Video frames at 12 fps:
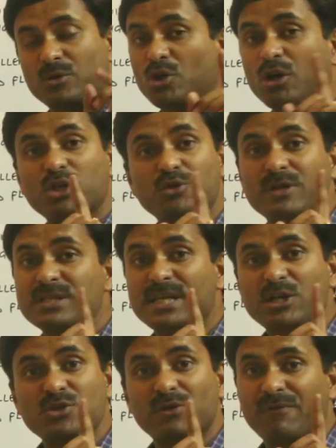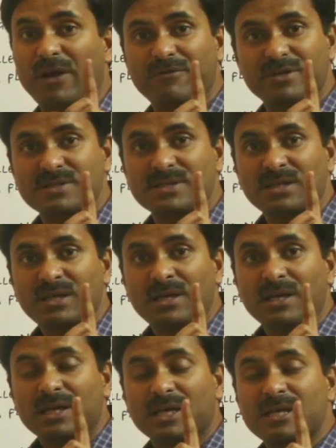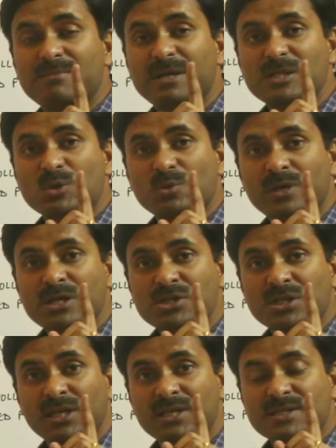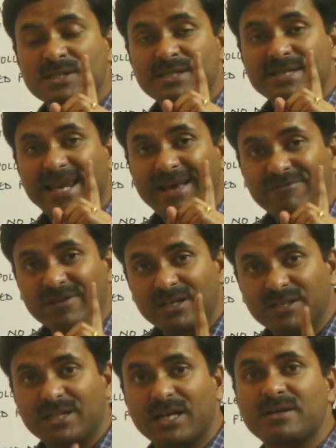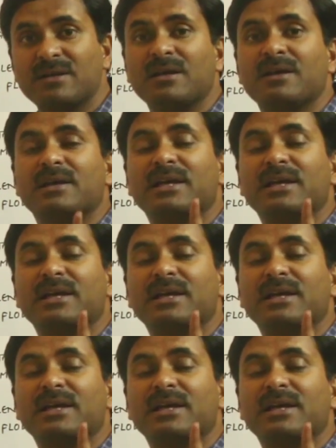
not unisexual flowers, emasculation is never done